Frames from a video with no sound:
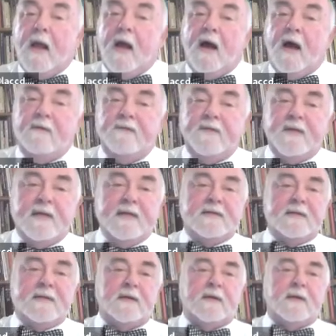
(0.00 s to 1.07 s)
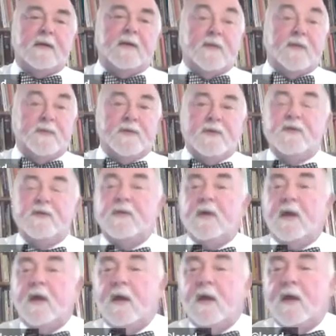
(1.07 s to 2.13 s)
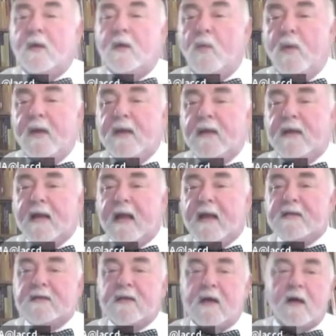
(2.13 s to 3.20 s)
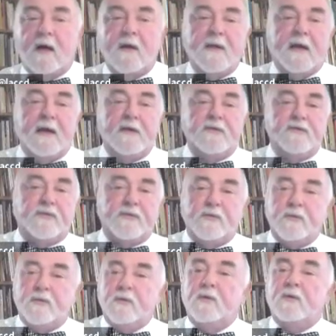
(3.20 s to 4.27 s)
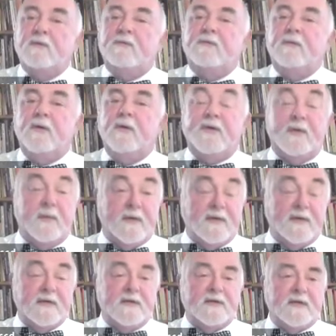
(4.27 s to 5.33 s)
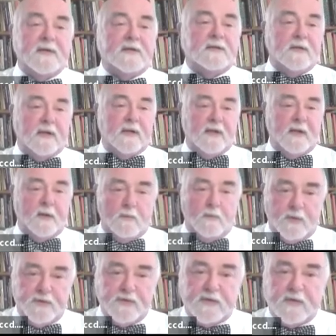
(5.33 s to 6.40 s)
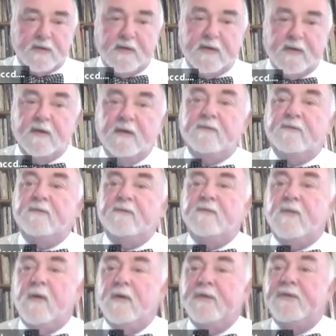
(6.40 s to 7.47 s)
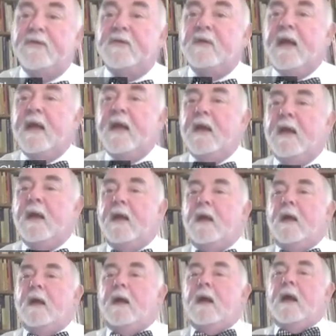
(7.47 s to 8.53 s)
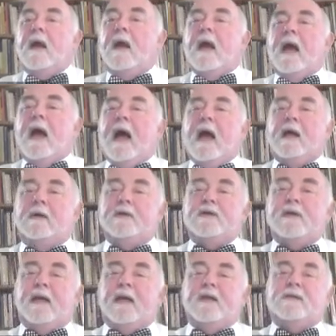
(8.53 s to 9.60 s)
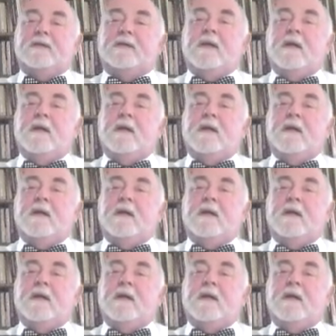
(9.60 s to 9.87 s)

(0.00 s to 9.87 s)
of these uh, assumptions, uh, we can ask, are they true or false? I want to suggest that they're mostly false. Higher education